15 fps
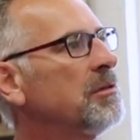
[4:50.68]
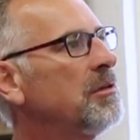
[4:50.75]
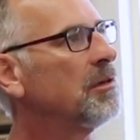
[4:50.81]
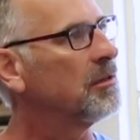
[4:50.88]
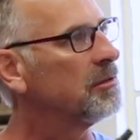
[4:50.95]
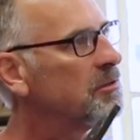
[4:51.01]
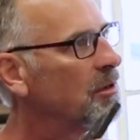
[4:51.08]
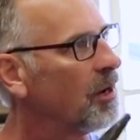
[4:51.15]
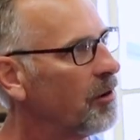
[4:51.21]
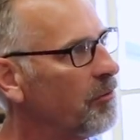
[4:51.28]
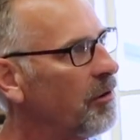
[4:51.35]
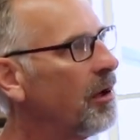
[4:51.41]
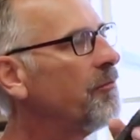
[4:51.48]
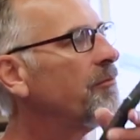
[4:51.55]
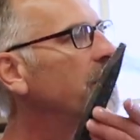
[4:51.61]
so you can start
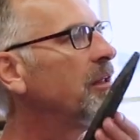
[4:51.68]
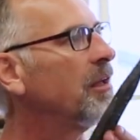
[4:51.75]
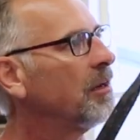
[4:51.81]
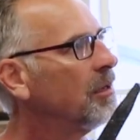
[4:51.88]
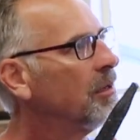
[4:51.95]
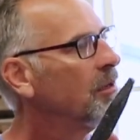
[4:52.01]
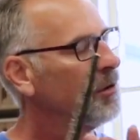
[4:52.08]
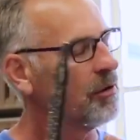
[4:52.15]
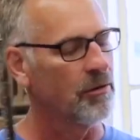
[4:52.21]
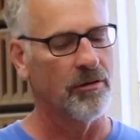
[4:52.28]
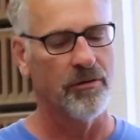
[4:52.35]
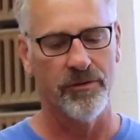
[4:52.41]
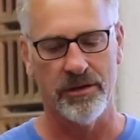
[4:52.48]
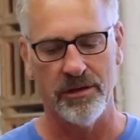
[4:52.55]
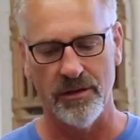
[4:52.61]
rough and then go
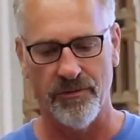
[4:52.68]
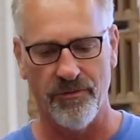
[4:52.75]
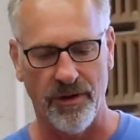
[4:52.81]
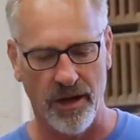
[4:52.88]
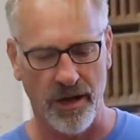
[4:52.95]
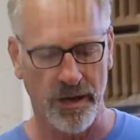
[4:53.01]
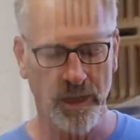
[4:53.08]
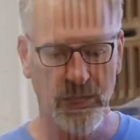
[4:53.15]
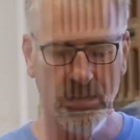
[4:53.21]
over to the fine.